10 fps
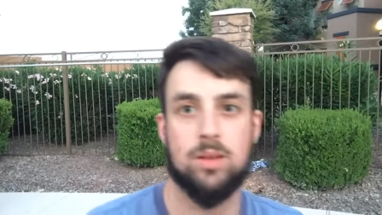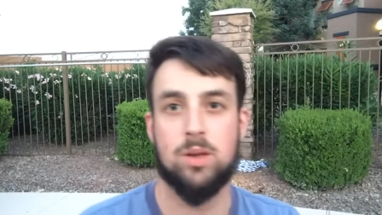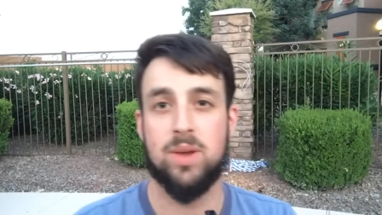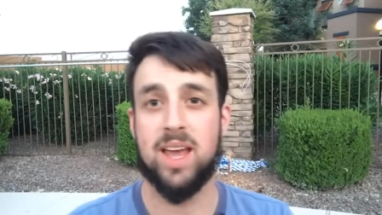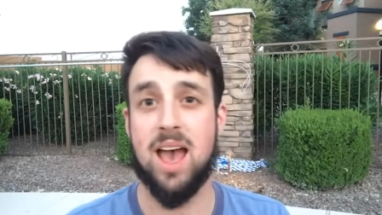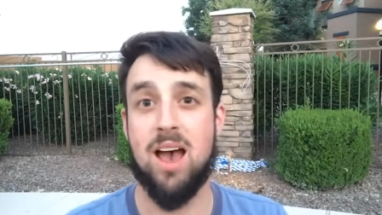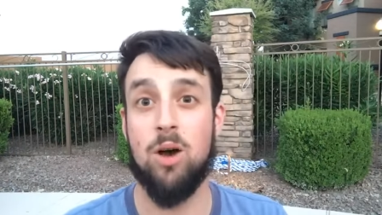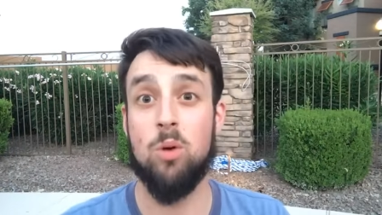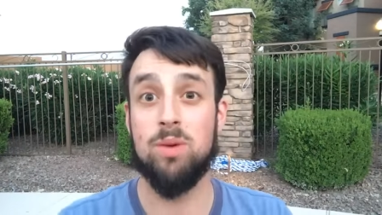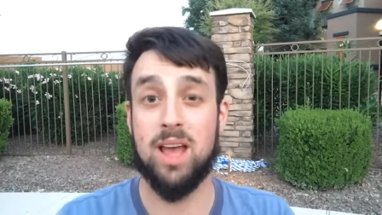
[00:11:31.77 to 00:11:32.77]
We got,
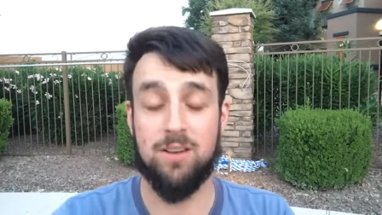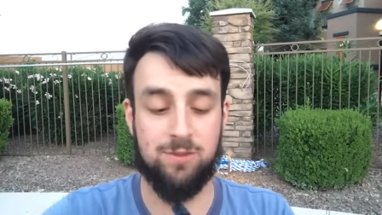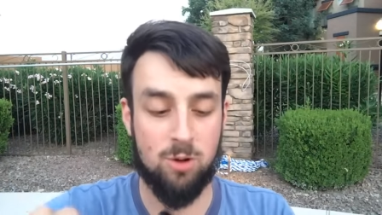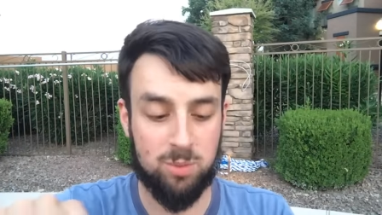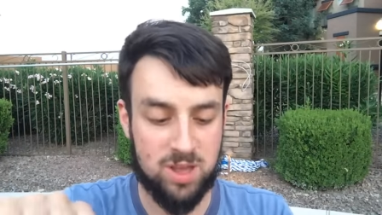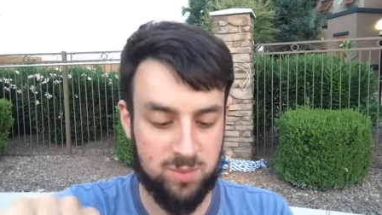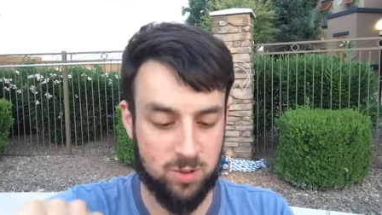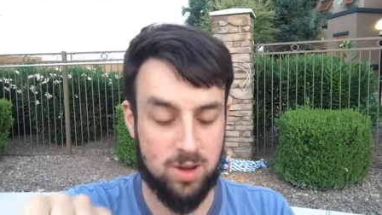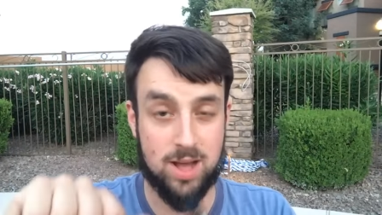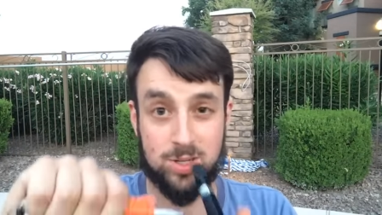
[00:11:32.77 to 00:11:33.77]
oh, we got four
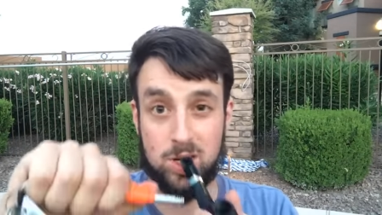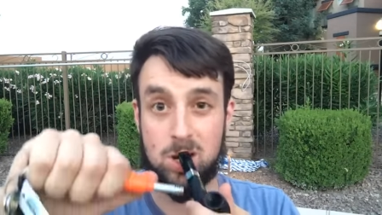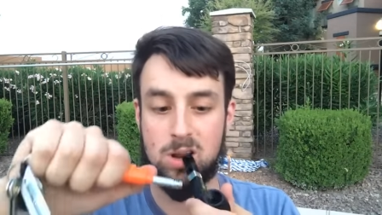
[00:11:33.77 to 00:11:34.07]
people watching.